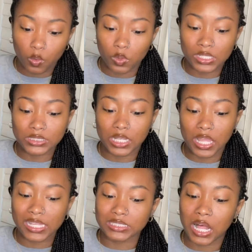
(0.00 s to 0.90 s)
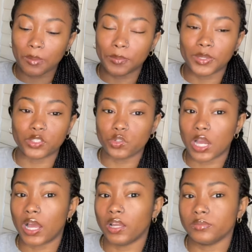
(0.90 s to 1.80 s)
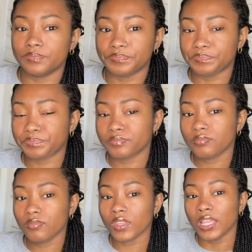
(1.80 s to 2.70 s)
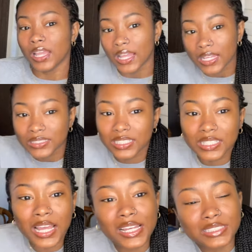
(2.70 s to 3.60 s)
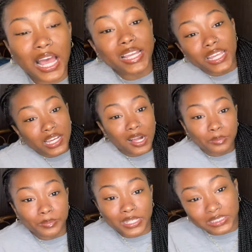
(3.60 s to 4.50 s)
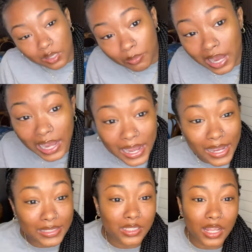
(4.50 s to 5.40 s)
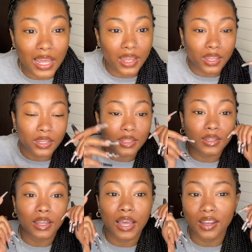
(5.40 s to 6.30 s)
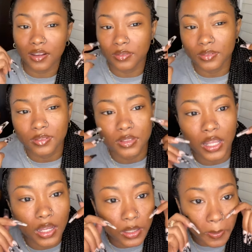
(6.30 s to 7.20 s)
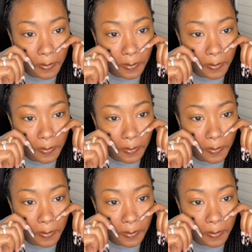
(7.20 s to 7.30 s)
What is the last compliment you got? The last, I get compliments on my eyes a lot. I um, don't, like,